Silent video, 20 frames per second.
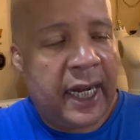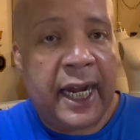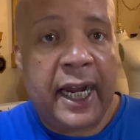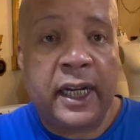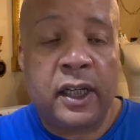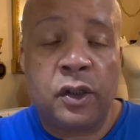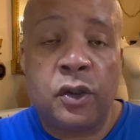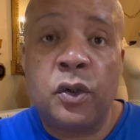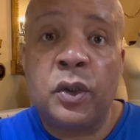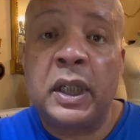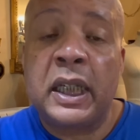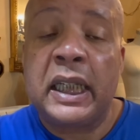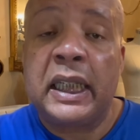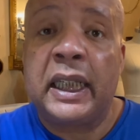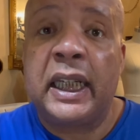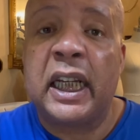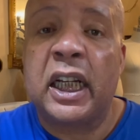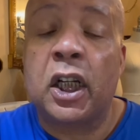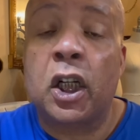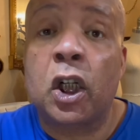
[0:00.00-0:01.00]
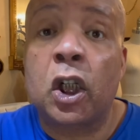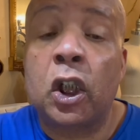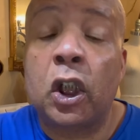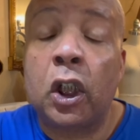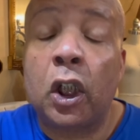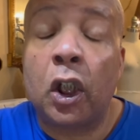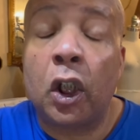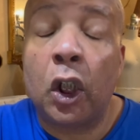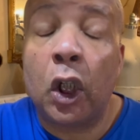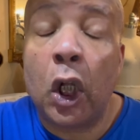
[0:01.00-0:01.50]
and you can get
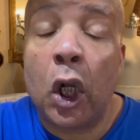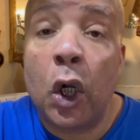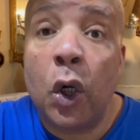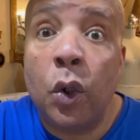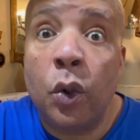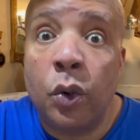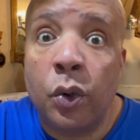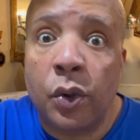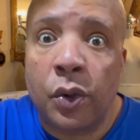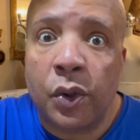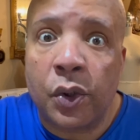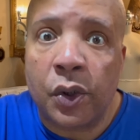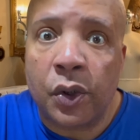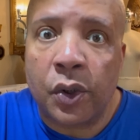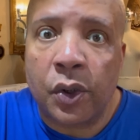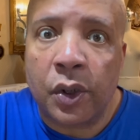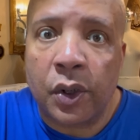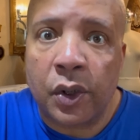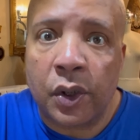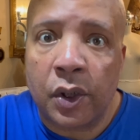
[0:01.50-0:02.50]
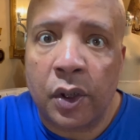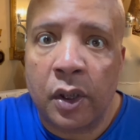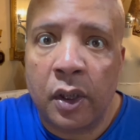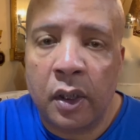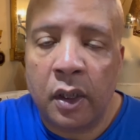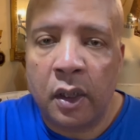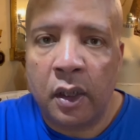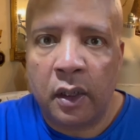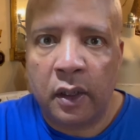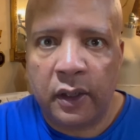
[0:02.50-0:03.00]
close
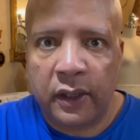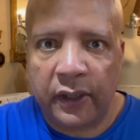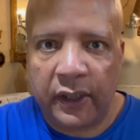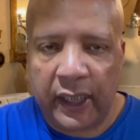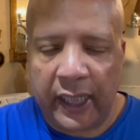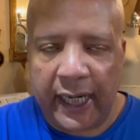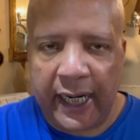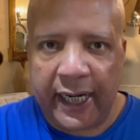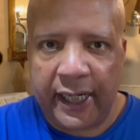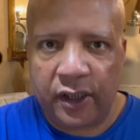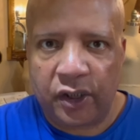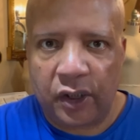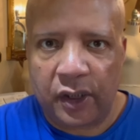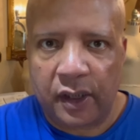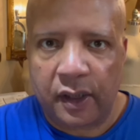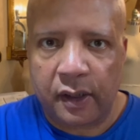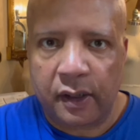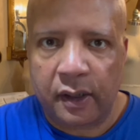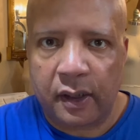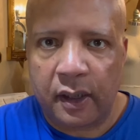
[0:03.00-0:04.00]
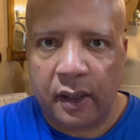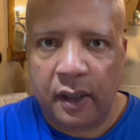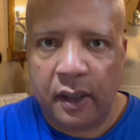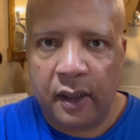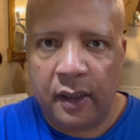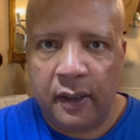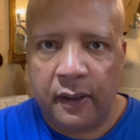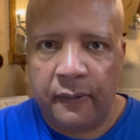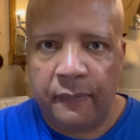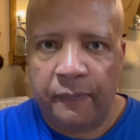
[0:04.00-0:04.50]
to the edges,
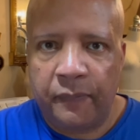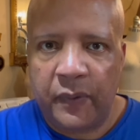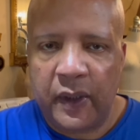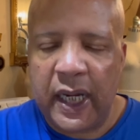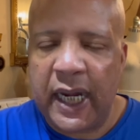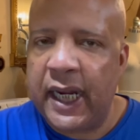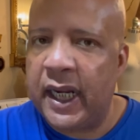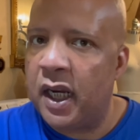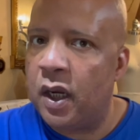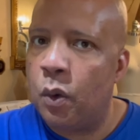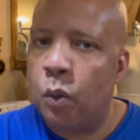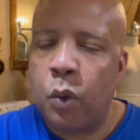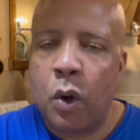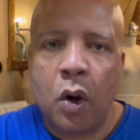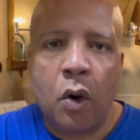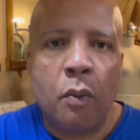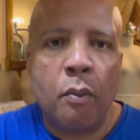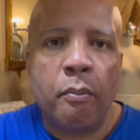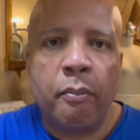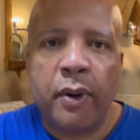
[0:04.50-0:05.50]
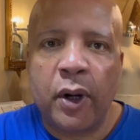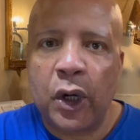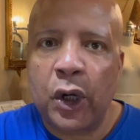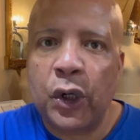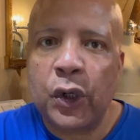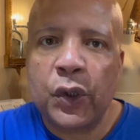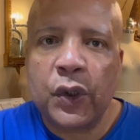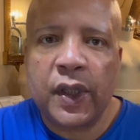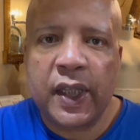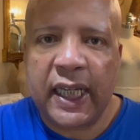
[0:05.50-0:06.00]
and it won't
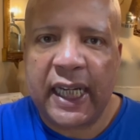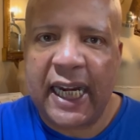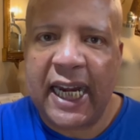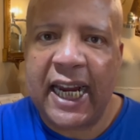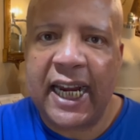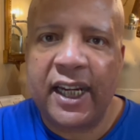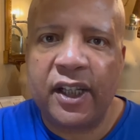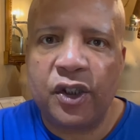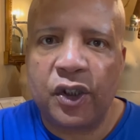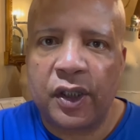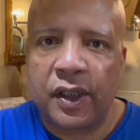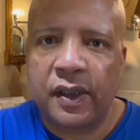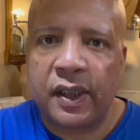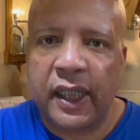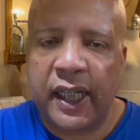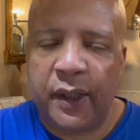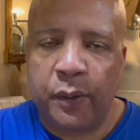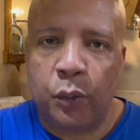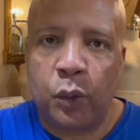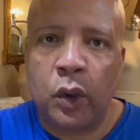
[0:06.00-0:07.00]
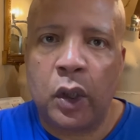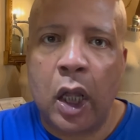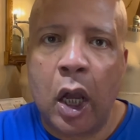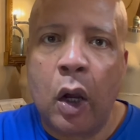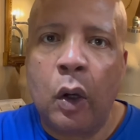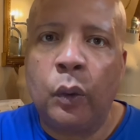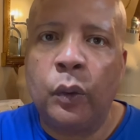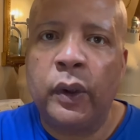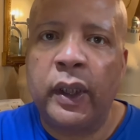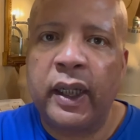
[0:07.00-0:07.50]
burn the edges. It will
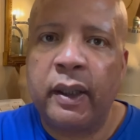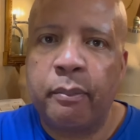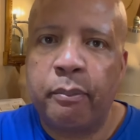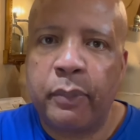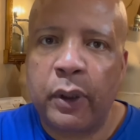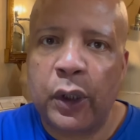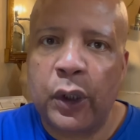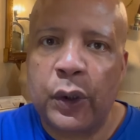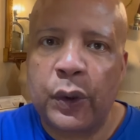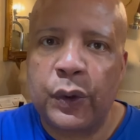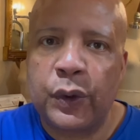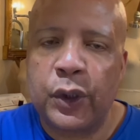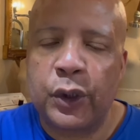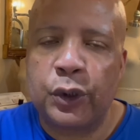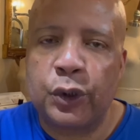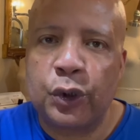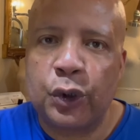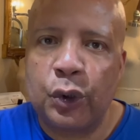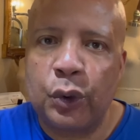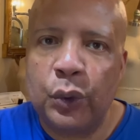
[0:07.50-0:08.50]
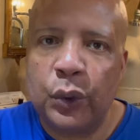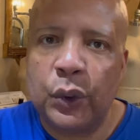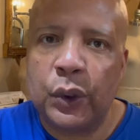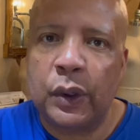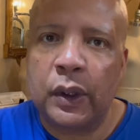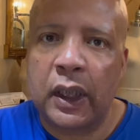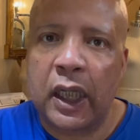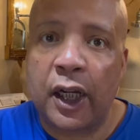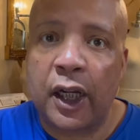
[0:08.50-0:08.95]
only burn the tool